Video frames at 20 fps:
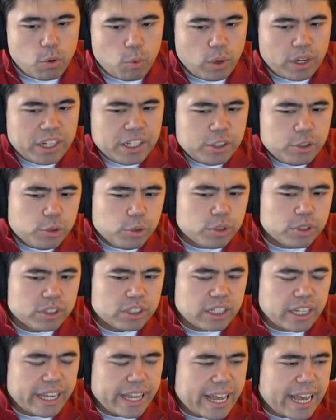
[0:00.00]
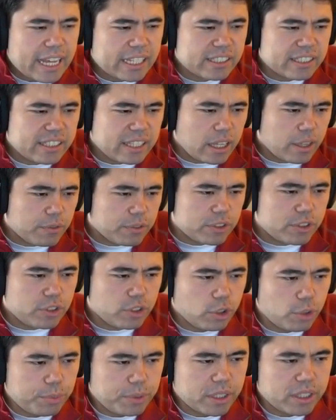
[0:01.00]
why did Google deny access to
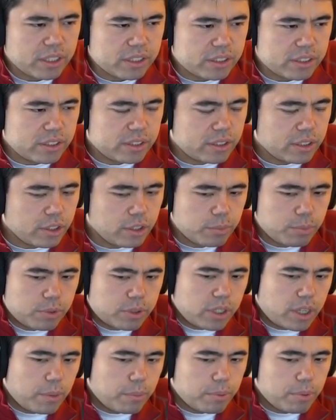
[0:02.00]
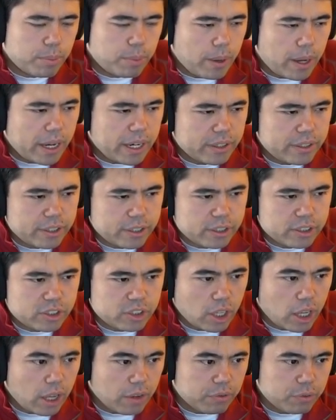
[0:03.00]
AlphaZero? Because it's their pro proprietary
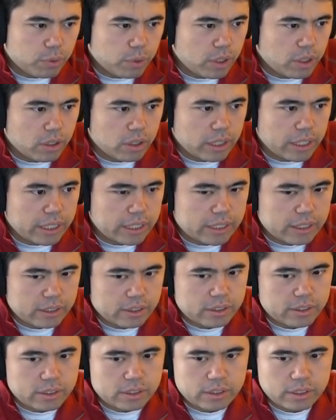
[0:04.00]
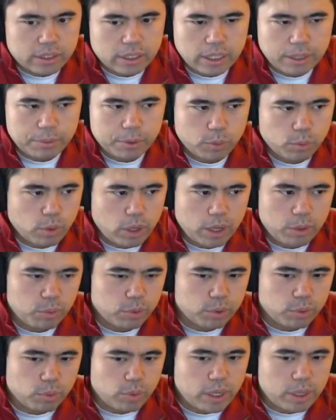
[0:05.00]
software. Like, I mean, why
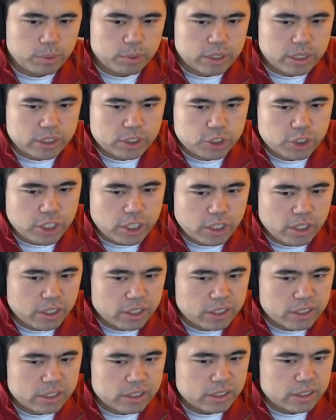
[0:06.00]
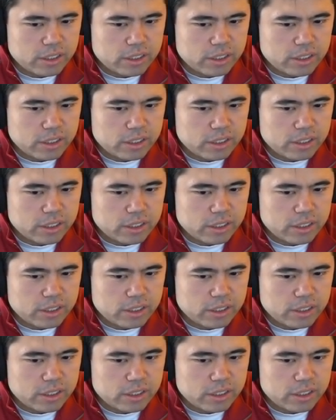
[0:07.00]
would why would they share it?